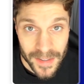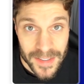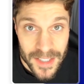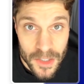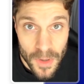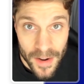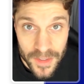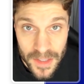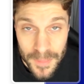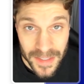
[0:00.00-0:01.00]
continue
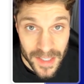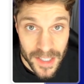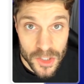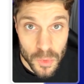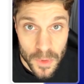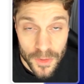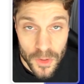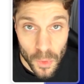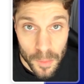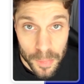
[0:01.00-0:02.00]
having them engage
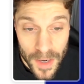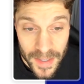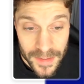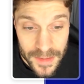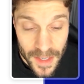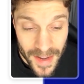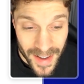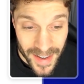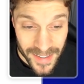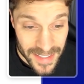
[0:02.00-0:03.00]
with your brand,
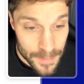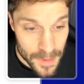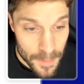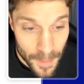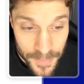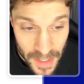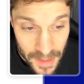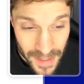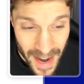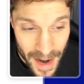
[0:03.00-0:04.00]
and keep them
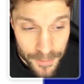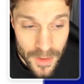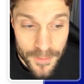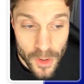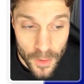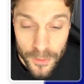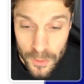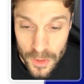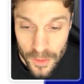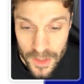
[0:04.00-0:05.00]
updated after they've gone
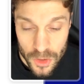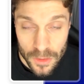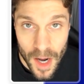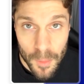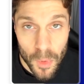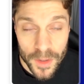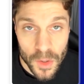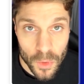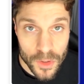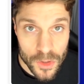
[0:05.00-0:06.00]
through your initial
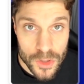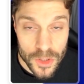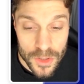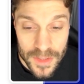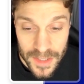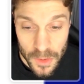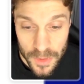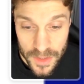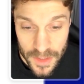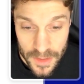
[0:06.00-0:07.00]
onboarding or nurture
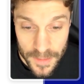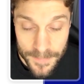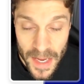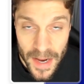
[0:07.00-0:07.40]
sequences.